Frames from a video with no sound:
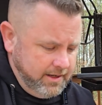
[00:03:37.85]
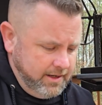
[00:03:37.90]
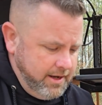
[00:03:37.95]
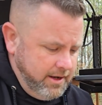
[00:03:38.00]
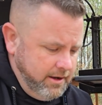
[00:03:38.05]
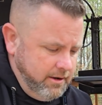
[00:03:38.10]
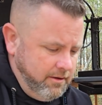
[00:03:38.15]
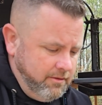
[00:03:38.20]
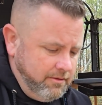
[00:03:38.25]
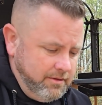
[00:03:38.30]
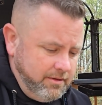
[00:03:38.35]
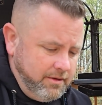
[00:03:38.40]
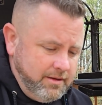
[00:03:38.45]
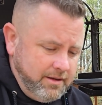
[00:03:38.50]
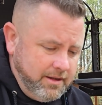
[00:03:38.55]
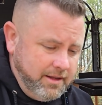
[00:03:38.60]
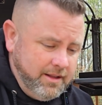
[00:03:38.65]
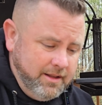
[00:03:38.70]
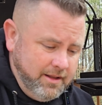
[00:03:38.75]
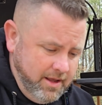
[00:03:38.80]
Now
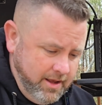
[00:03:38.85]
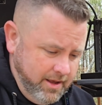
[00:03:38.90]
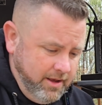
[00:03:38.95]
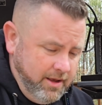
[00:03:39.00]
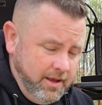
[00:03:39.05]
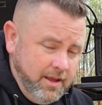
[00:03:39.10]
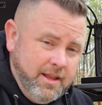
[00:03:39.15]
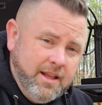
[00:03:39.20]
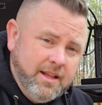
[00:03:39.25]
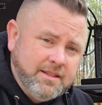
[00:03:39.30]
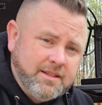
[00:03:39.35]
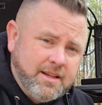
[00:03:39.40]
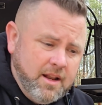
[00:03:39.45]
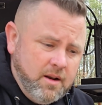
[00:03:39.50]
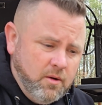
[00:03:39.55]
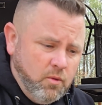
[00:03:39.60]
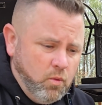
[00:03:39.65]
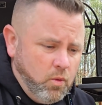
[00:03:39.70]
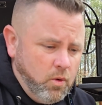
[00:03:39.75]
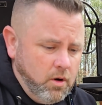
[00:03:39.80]
it's
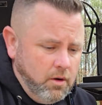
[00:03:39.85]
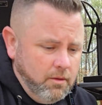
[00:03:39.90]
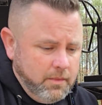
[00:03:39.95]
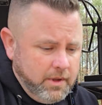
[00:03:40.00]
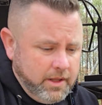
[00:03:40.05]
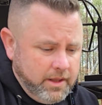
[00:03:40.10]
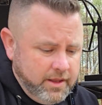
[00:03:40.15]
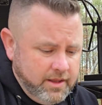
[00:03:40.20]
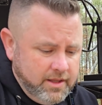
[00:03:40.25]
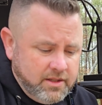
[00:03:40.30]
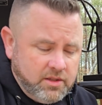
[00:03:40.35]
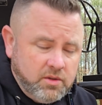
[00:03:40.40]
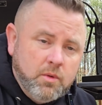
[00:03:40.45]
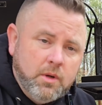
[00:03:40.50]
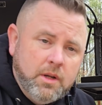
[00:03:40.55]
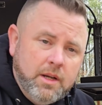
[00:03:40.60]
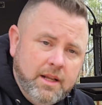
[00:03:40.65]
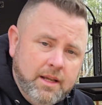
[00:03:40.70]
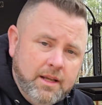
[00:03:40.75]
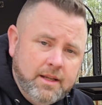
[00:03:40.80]
kind of warm. This
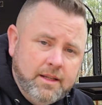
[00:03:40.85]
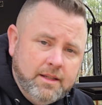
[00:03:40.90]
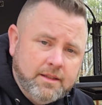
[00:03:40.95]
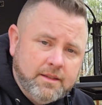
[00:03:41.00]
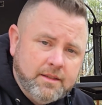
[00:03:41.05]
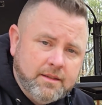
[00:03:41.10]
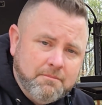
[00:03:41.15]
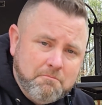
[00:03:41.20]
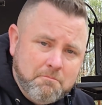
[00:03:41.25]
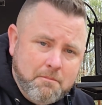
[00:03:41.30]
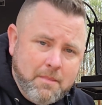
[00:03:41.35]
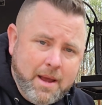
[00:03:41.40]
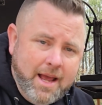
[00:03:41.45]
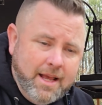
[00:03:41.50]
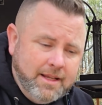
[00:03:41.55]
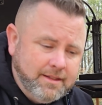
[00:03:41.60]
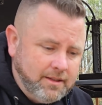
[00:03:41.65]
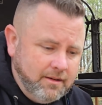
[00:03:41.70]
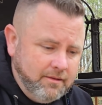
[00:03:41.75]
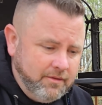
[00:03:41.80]
one is
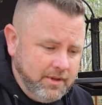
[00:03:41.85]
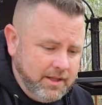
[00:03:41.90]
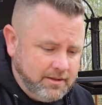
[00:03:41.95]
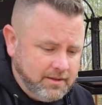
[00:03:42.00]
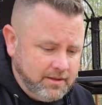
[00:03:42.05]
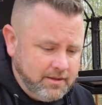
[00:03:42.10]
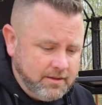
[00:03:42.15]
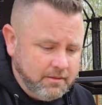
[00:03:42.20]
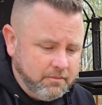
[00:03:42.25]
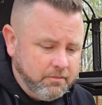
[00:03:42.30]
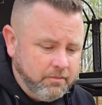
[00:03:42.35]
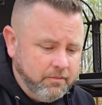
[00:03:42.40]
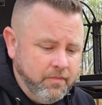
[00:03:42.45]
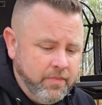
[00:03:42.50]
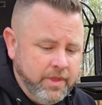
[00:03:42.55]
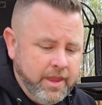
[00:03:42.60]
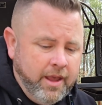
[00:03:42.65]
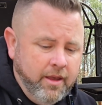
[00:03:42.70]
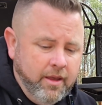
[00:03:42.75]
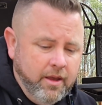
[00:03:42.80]
massive. This is a
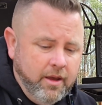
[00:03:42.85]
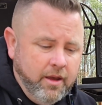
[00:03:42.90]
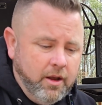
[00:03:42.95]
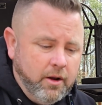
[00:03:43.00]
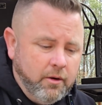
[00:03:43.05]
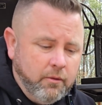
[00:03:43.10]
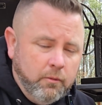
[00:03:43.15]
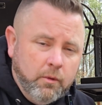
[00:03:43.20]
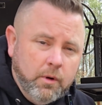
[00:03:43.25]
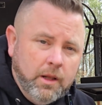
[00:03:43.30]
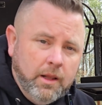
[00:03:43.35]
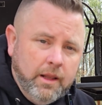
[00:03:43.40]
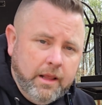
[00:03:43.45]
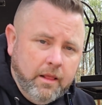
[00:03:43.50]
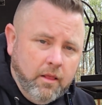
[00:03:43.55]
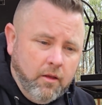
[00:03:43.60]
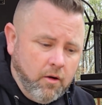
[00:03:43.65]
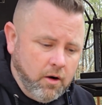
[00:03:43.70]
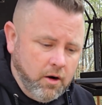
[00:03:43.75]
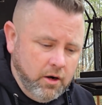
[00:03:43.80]

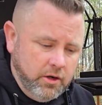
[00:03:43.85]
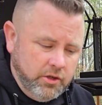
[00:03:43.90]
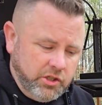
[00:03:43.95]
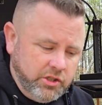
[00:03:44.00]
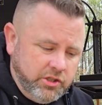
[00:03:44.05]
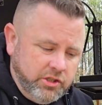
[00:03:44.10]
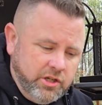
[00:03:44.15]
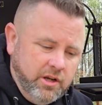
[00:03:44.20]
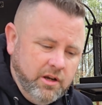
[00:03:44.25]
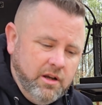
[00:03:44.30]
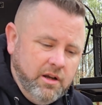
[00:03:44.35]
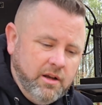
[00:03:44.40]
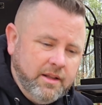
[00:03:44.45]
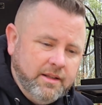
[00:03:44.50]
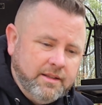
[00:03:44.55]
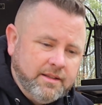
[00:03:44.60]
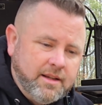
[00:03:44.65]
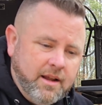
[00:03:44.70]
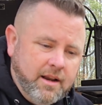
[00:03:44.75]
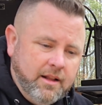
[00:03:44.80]
really large chunk.
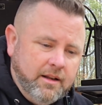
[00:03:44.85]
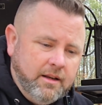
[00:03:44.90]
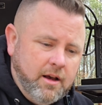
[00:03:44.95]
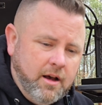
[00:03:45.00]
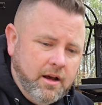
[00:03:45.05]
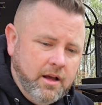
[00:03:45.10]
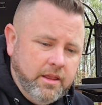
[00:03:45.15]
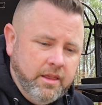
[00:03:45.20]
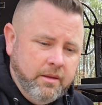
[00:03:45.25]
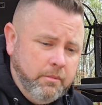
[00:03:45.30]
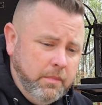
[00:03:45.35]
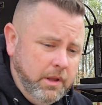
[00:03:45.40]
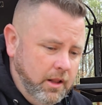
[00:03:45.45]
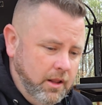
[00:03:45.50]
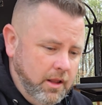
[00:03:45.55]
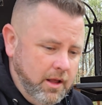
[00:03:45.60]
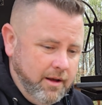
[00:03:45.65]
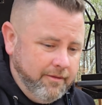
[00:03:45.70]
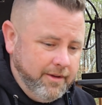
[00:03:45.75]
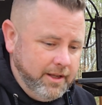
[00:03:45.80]
It's got a knot in the
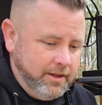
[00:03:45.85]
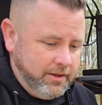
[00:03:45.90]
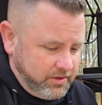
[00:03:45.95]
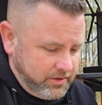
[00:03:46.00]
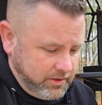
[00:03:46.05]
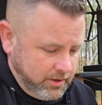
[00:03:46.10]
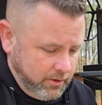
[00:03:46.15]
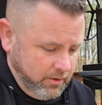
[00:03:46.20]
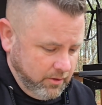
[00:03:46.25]
middle of it.